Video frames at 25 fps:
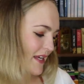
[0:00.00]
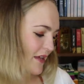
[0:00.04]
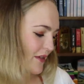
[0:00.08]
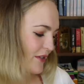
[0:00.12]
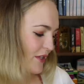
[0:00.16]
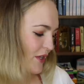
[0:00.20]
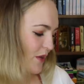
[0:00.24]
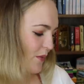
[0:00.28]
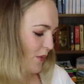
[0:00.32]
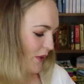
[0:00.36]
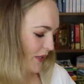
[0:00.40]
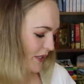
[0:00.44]

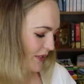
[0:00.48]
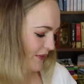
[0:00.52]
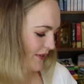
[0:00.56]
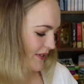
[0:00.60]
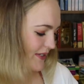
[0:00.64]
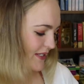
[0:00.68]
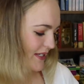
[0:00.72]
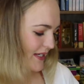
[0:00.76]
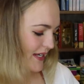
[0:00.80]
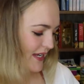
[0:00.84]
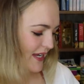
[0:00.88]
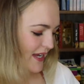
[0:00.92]
telling you what
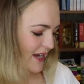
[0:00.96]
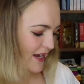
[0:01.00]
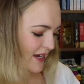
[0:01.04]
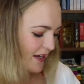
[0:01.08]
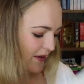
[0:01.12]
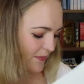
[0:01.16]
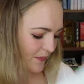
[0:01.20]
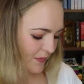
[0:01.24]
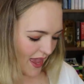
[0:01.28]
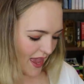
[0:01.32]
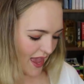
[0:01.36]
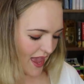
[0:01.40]
there is in
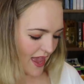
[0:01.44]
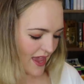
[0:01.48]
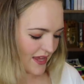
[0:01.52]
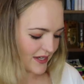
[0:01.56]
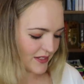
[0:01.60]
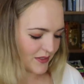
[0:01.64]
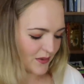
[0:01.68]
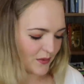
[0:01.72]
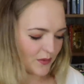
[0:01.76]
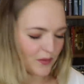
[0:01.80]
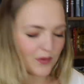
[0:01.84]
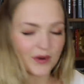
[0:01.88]
here
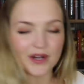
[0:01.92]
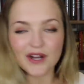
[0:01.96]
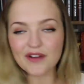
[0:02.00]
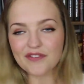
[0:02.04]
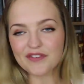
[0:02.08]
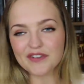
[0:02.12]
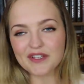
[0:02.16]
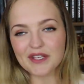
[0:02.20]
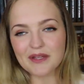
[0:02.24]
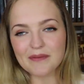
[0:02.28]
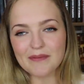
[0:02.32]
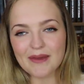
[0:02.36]
and what
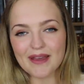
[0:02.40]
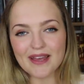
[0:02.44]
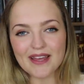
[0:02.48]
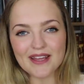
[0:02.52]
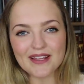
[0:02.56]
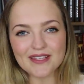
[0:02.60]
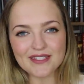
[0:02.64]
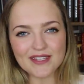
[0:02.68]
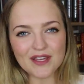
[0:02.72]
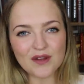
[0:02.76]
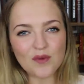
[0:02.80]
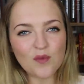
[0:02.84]
everything
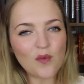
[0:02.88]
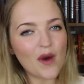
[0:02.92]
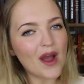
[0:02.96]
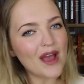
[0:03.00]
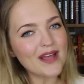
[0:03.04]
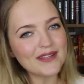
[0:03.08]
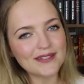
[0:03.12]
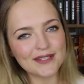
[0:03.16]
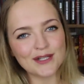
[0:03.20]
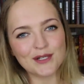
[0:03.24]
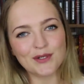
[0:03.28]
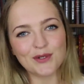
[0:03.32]
means and
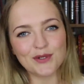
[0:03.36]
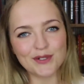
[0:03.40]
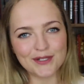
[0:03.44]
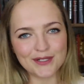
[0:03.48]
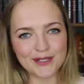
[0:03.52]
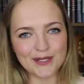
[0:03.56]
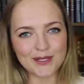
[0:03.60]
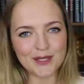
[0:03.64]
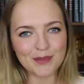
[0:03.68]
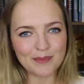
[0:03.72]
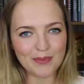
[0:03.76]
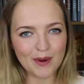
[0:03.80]
why it's
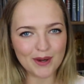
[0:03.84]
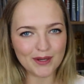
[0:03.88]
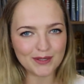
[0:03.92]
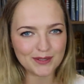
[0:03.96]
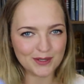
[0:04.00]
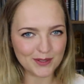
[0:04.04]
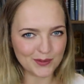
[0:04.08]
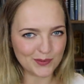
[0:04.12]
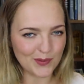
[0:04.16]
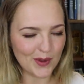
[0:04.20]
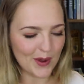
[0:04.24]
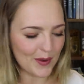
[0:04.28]
included in the
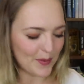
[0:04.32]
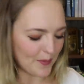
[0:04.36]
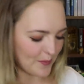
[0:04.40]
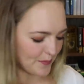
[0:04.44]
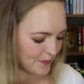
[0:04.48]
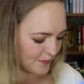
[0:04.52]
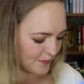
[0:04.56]
box as well.